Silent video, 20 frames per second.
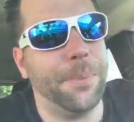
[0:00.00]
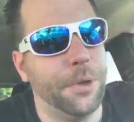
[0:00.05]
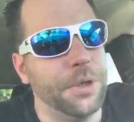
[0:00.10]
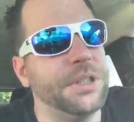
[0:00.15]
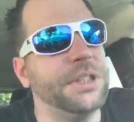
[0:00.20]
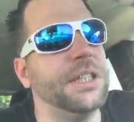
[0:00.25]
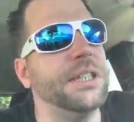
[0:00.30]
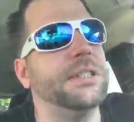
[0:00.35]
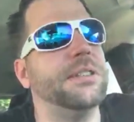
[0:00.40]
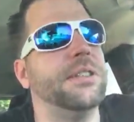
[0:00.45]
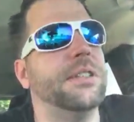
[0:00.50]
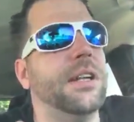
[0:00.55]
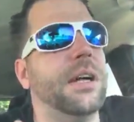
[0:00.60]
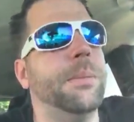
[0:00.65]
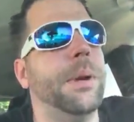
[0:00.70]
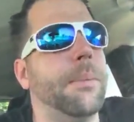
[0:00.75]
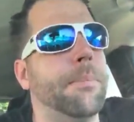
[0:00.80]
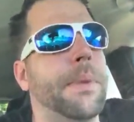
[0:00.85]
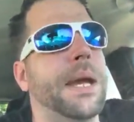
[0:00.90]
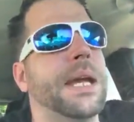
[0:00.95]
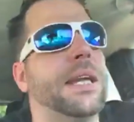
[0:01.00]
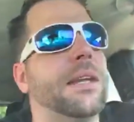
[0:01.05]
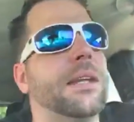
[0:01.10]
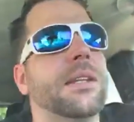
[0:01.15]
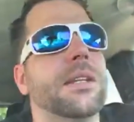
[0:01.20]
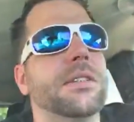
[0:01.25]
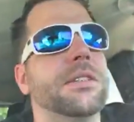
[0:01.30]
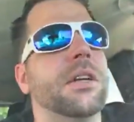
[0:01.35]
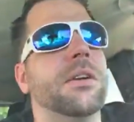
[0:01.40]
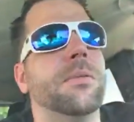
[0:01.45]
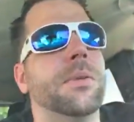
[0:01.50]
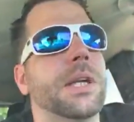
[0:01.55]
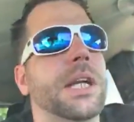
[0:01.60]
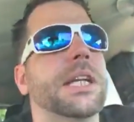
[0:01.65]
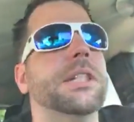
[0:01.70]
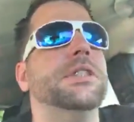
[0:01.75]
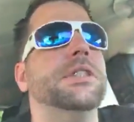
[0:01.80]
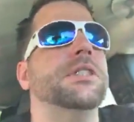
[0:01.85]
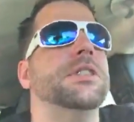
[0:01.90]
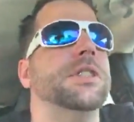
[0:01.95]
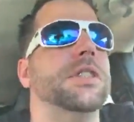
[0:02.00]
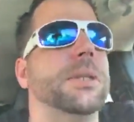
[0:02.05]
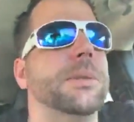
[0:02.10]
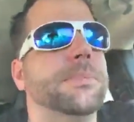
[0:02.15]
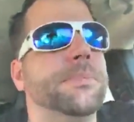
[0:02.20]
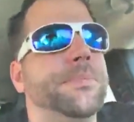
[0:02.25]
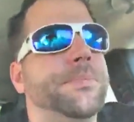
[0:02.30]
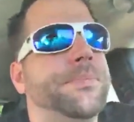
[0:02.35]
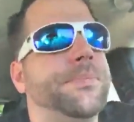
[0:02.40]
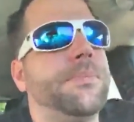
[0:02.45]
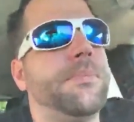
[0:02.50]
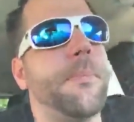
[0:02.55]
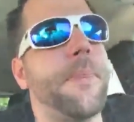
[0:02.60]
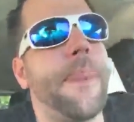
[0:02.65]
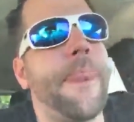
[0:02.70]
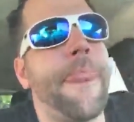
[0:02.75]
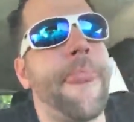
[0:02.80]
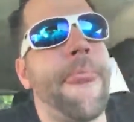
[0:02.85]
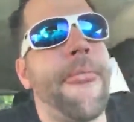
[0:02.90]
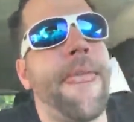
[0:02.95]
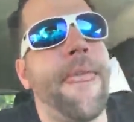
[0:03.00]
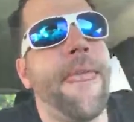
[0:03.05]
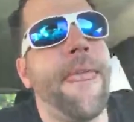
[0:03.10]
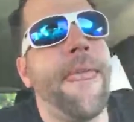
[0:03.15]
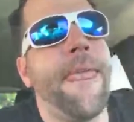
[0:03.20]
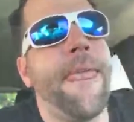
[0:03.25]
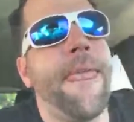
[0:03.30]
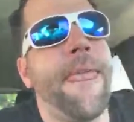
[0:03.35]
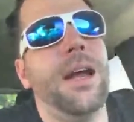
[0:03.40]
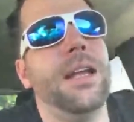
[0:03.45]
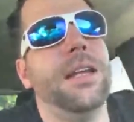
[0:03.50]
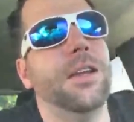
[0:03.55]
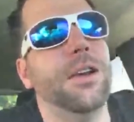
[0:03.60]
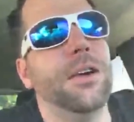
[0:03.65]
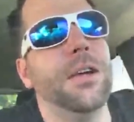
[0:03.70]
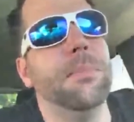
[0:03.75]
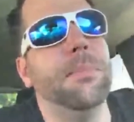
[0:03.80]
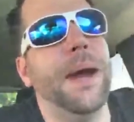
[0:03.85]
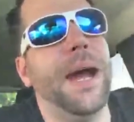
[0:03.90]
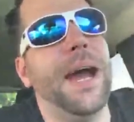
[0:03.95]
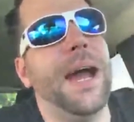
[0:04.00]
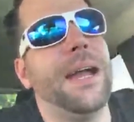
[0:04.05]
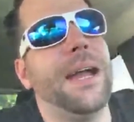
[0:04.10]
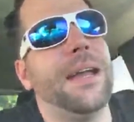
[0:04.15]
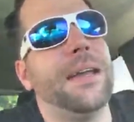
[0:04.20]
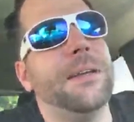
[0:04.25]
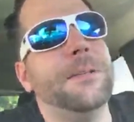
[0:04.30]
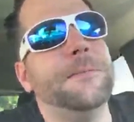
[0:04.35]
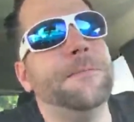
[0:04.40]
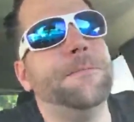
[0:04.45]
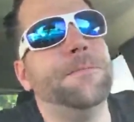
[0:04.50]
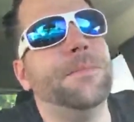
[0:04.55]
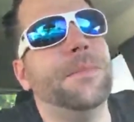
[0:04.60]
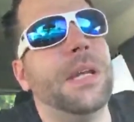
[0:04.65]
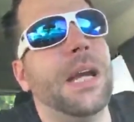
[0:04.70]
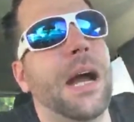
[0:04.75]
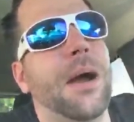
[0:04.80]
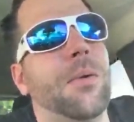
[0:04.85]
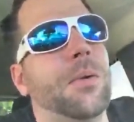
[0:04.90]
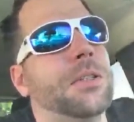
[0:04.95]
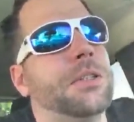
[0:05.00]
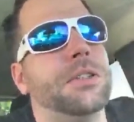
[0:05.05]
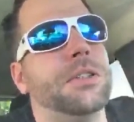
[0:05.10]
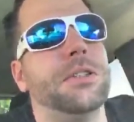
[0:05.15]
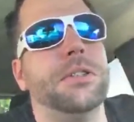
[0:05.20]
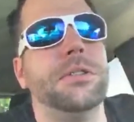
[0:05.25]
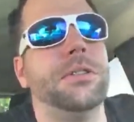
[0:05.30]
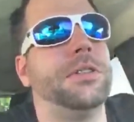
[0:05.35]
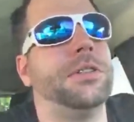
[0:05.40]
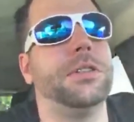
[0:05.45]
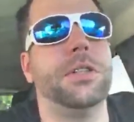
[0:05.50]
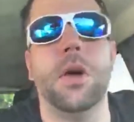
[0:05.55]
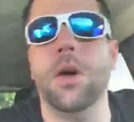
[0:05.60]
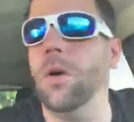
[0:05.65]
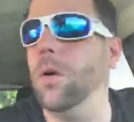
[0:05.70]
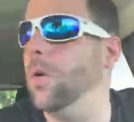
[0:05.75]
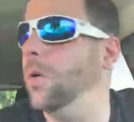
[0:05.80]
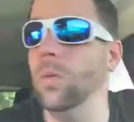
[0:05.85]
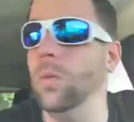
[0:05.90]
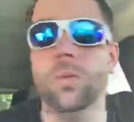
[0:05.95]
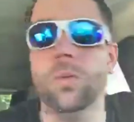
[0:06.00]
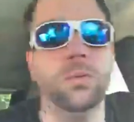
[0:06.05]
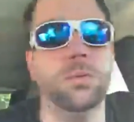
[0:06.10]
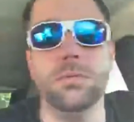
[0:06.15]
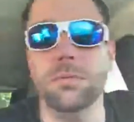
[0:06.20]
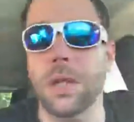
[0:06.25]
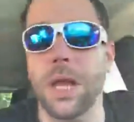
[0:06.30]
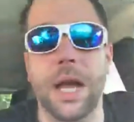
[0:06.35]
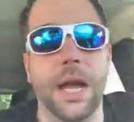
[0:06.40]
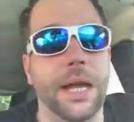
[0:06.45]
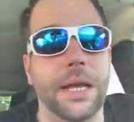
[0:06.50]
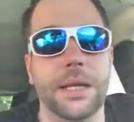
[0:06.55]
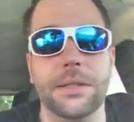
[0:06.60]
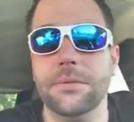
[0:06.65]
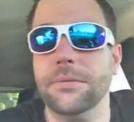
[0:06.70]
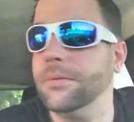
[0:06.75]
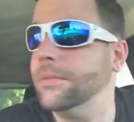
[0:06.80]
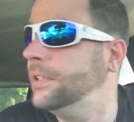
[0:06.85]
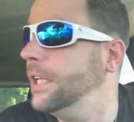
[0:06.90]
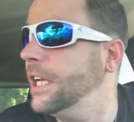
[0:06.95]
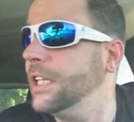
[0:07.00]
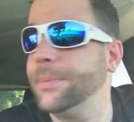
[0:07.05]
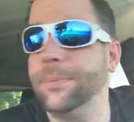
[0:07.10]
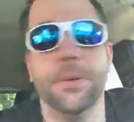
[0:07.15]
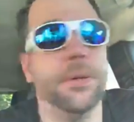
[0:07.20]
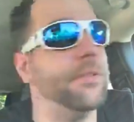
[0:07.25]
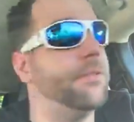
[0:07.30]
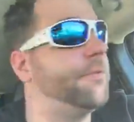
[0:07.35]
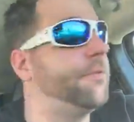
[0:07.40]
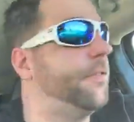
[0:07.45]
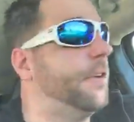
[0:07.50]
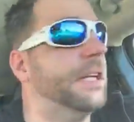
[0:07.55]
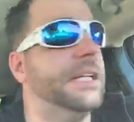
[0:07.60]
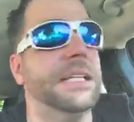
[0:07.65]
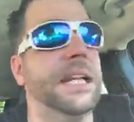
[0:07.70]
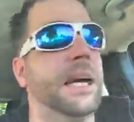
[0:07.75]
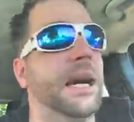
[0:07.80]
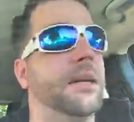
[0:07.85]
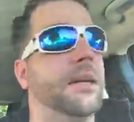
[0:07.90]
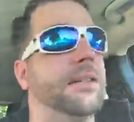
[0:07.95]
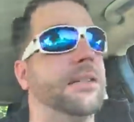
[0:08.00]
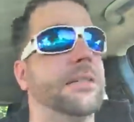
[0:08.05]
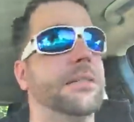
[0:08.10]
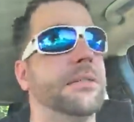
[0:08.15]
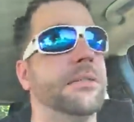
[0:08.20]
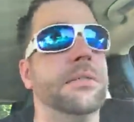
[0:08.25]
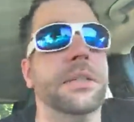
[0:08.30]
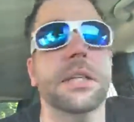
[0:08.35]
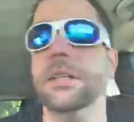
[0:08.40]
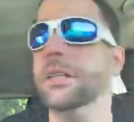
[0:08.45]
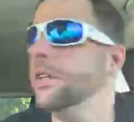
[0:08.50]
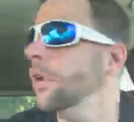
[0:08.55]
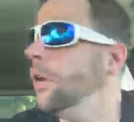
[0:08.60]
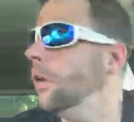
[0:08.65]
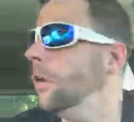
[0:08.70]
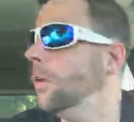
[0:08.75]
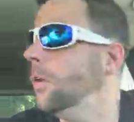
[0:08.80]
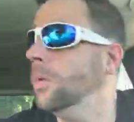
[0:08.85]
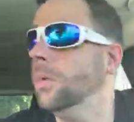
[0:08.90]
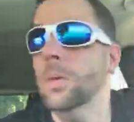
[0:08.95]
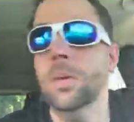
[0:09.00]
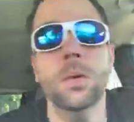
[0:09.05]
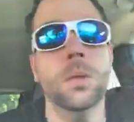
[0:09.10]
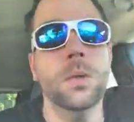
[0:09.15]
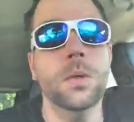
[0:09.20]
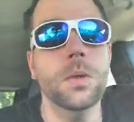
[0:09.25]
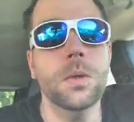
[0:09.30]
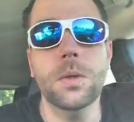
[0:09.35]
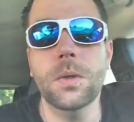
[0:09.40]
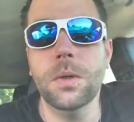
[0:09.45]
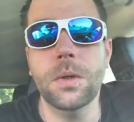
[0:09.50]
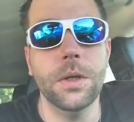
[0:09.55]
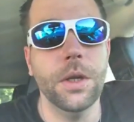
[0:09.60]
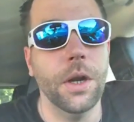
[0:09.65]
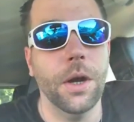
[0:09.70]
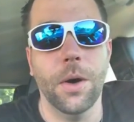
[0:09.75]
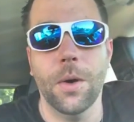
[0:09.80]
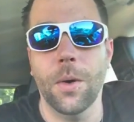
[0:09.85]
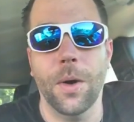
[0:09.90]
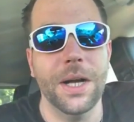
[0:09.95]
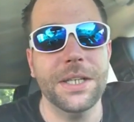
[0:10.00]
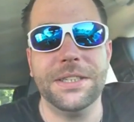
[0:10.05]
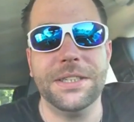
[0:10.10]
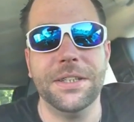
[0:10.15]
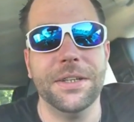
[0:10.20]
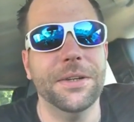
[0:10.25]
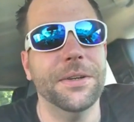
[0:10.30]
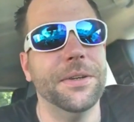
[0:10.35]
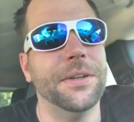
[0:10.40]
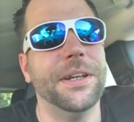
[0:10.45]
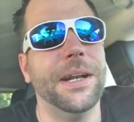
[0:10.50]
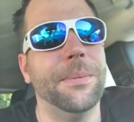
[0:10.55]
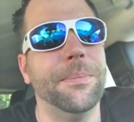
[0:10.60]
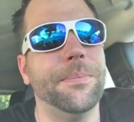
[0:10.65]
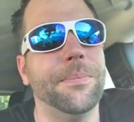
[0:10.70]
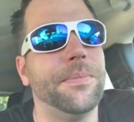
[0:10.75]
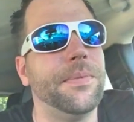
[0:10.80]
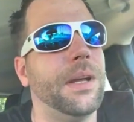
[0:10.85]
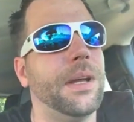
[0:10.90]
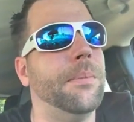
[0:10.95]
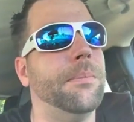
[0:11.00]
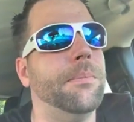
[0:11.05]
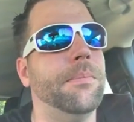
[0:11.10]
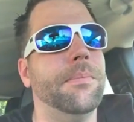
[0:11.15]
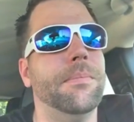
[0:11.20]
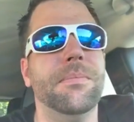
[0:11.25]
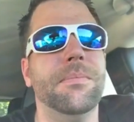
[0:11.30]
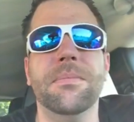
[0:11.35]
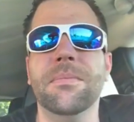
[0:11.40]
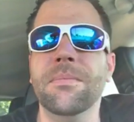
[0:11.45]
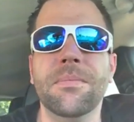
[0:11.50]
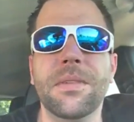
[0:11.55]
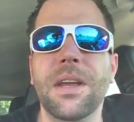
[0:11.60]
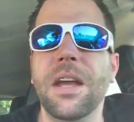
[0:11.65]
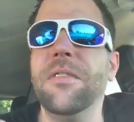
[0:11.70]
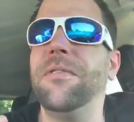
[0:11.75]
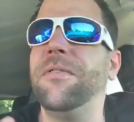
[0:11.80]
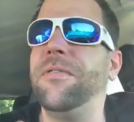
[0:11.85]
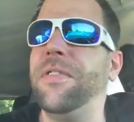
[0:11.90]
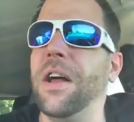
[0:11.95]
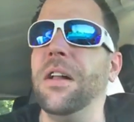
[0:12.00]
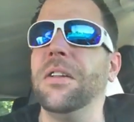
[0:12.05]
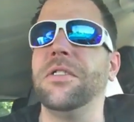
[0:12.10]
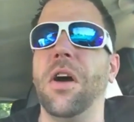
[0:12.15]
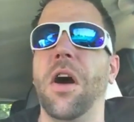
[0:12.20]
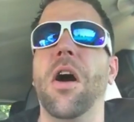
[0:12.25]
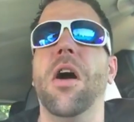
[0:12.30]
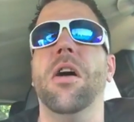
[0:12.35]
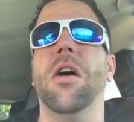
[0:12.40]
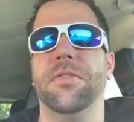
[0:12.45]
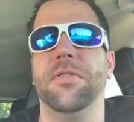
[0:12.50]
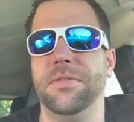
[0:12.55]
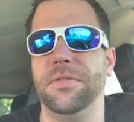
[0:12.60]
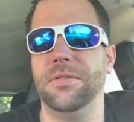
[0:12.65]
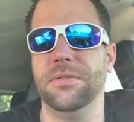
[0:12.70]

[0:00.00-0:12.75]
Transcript: and very, very persistent about making this a relationship. And looking back, I was so like desperate and freaked out and didn't know, you know, what to do, that it felt off,